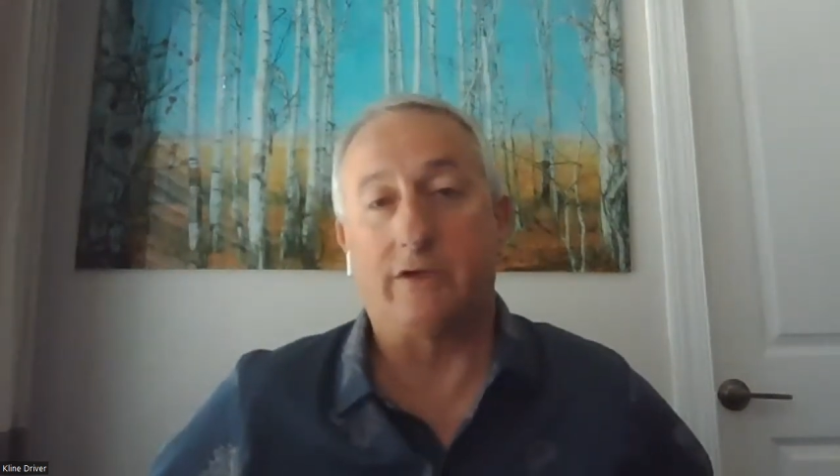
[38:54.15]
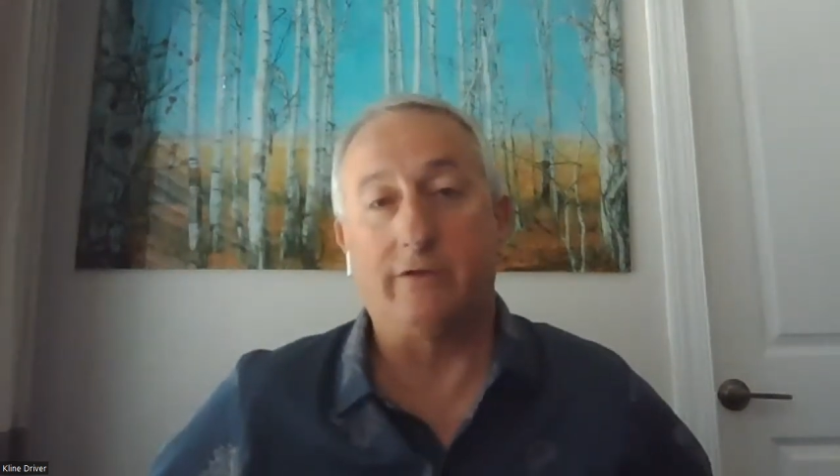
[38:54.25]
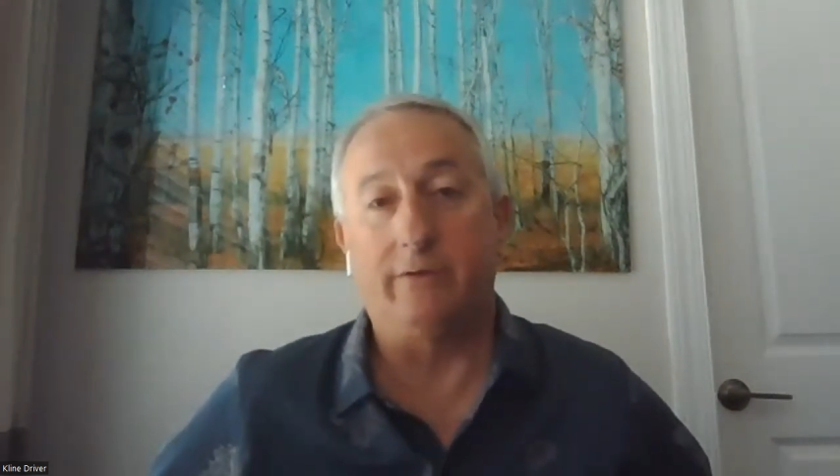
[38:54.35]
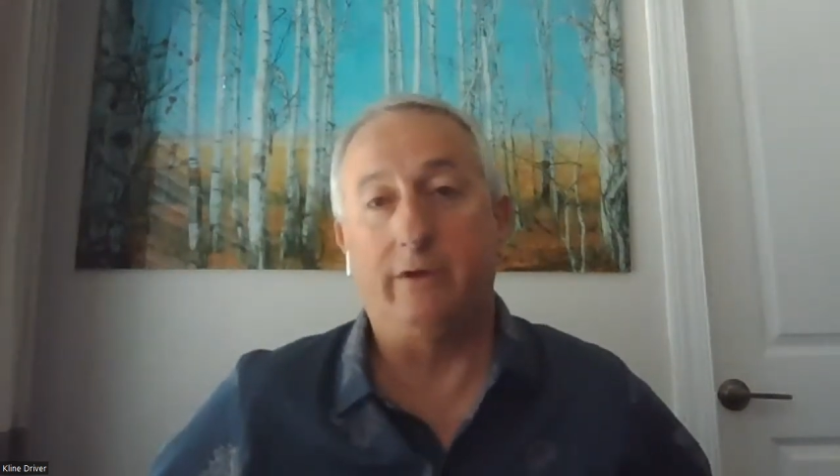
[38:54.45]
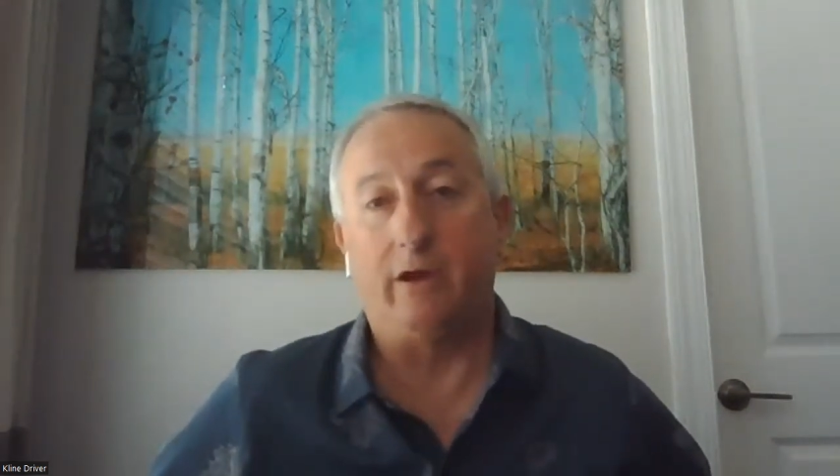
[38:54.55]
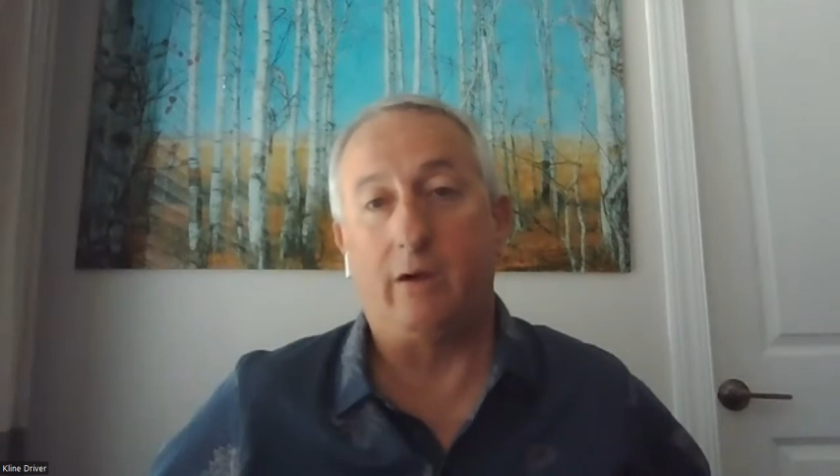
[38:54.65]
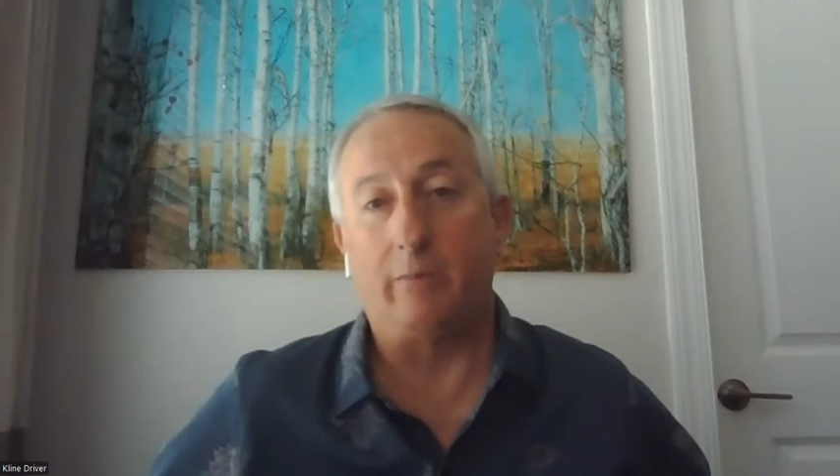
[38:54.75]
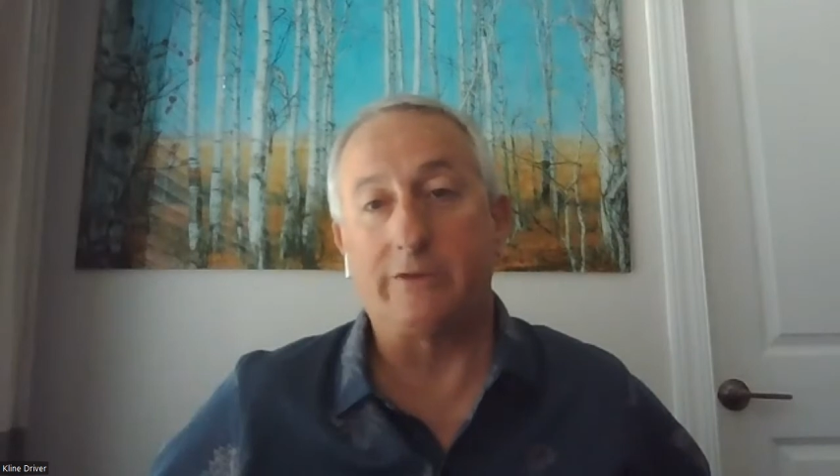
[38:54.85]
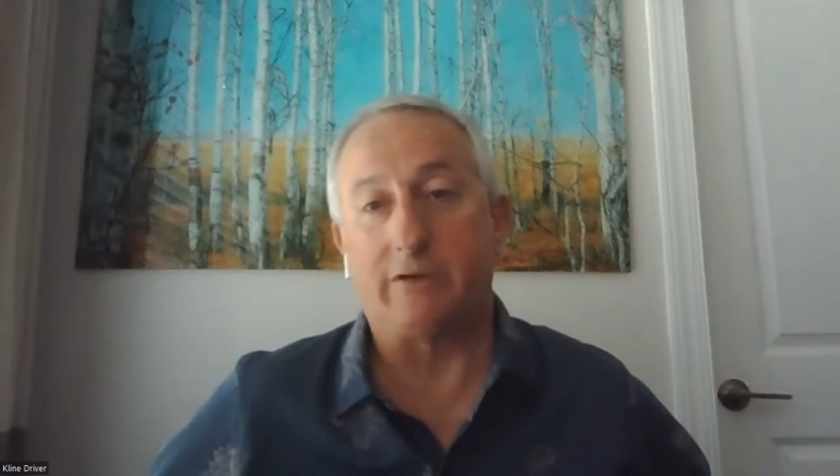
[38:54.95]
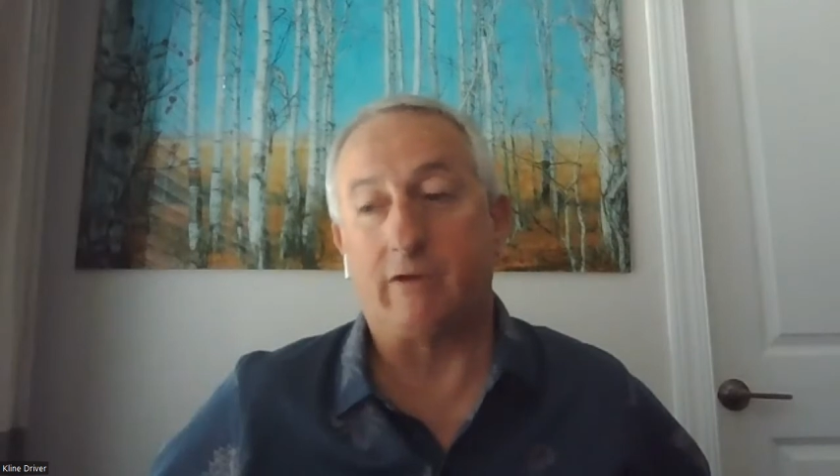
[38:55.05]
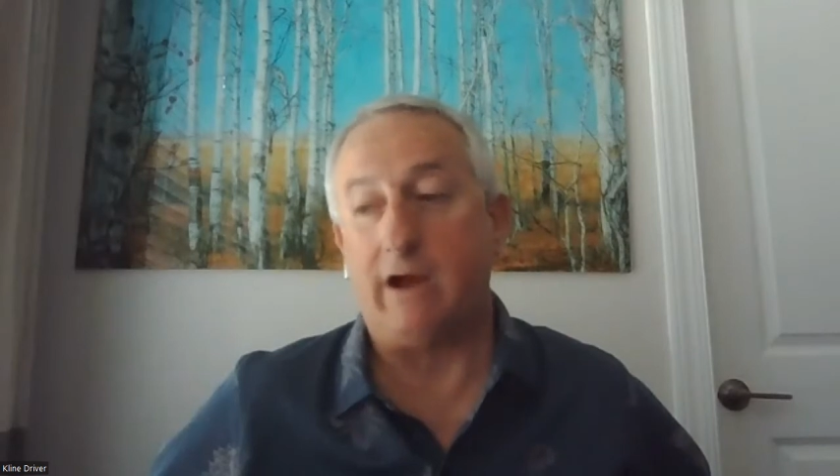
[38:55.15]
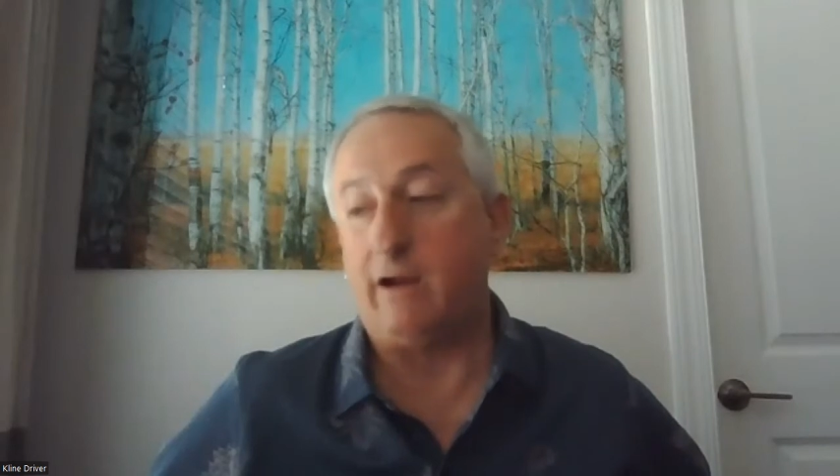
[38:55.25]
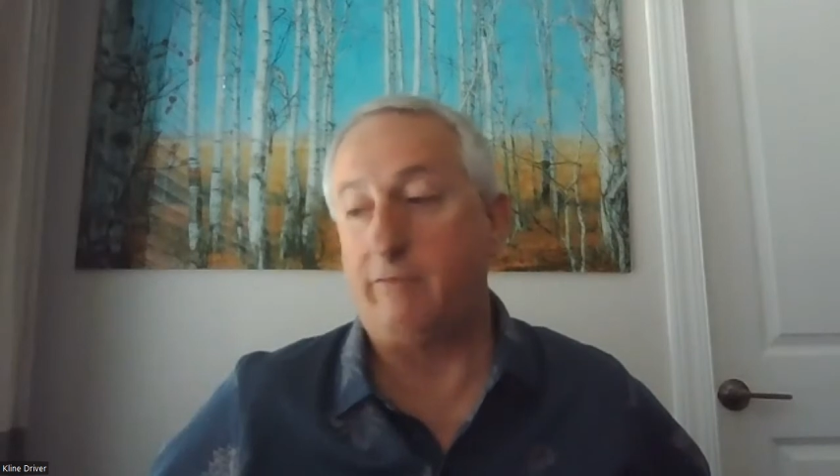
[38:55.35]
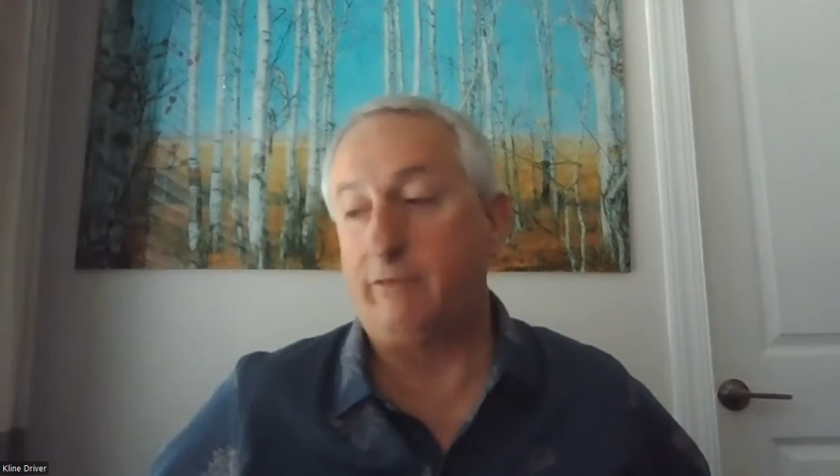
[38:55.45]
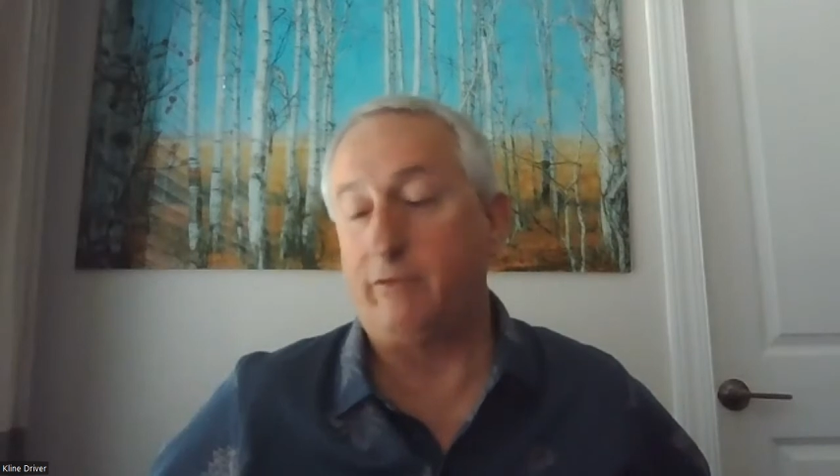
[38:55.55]
they're doing 100%
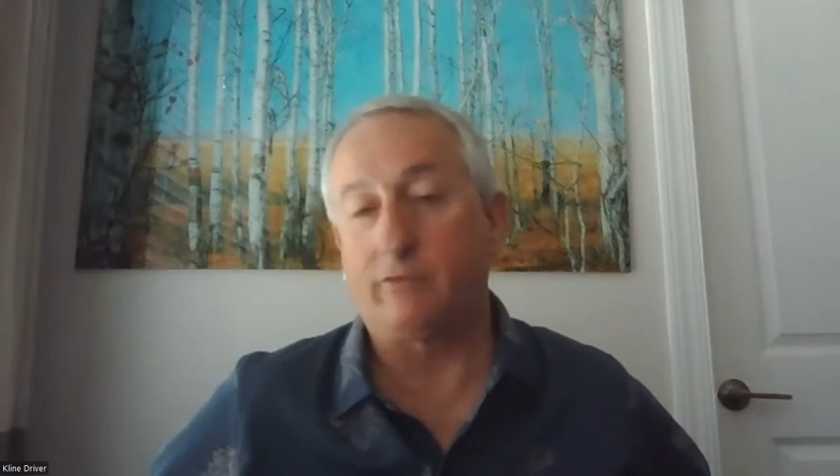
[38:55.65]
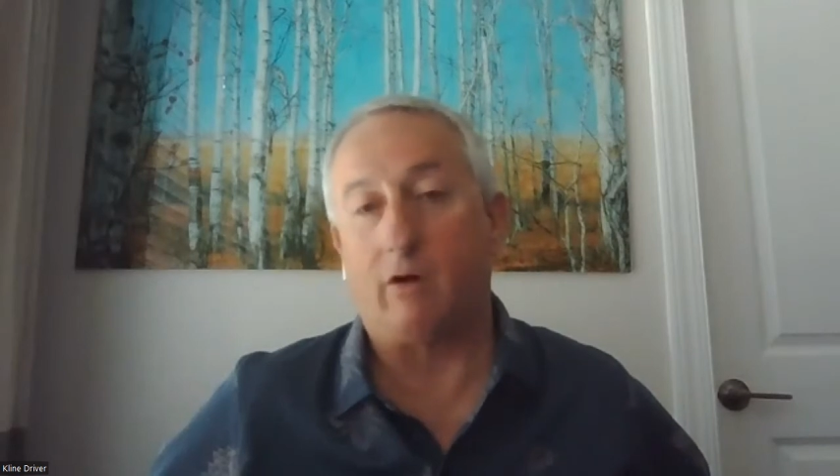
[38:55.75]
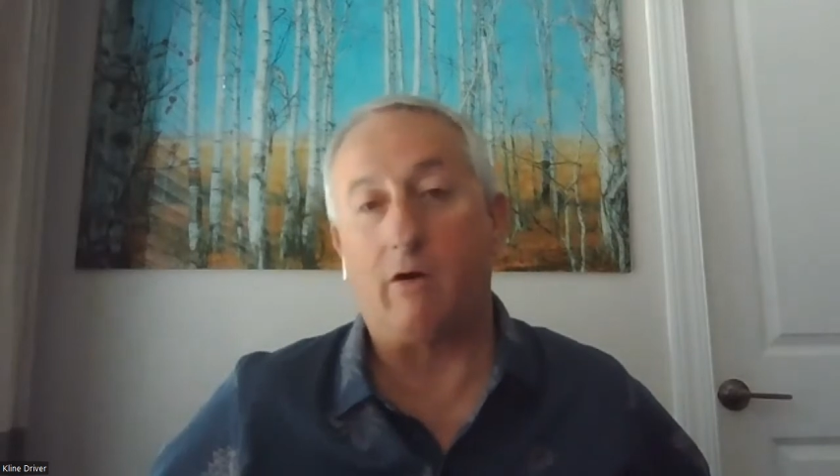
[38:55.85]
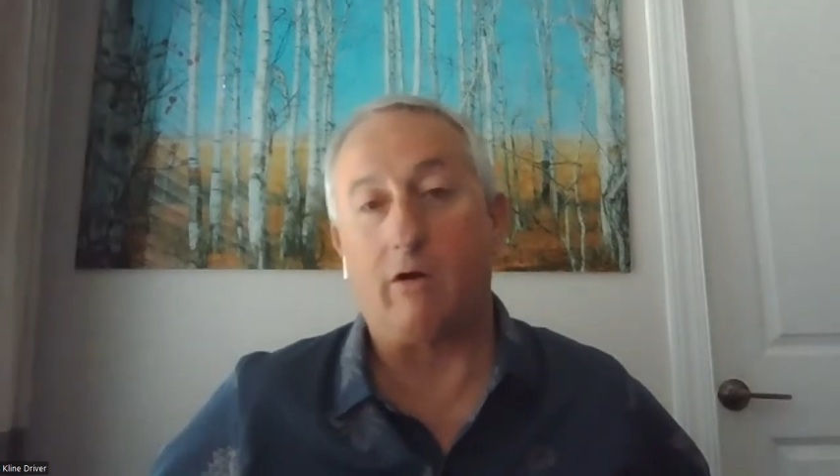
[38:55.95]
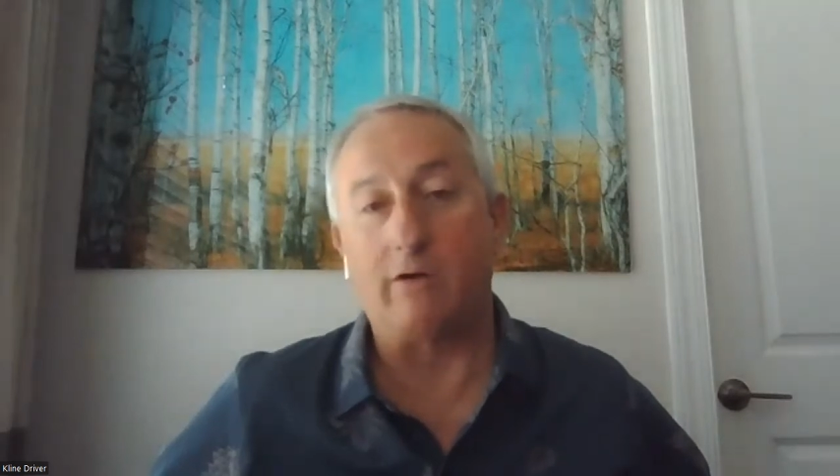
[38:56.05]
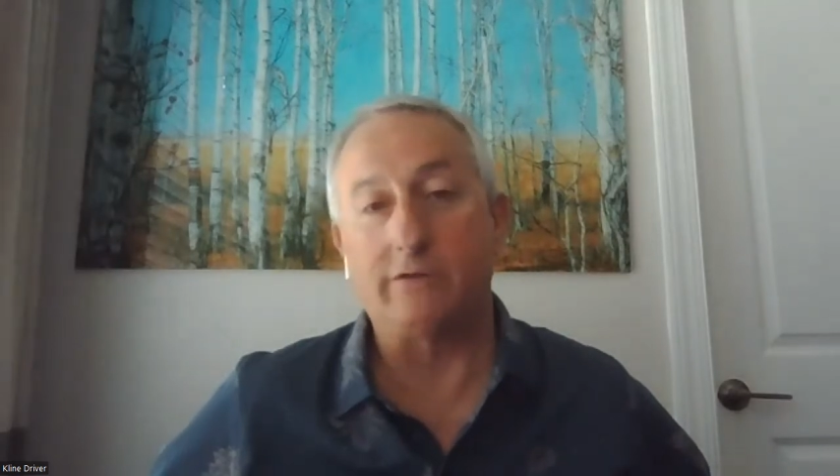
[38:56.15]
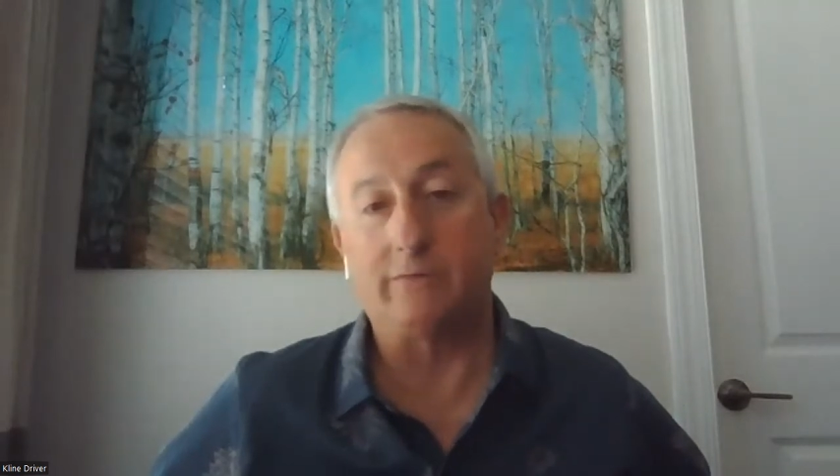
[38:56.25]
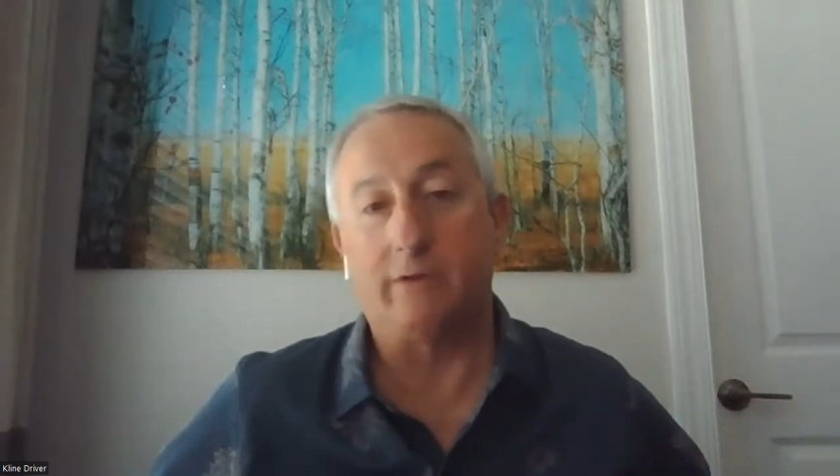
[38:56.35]
write-off on those cars.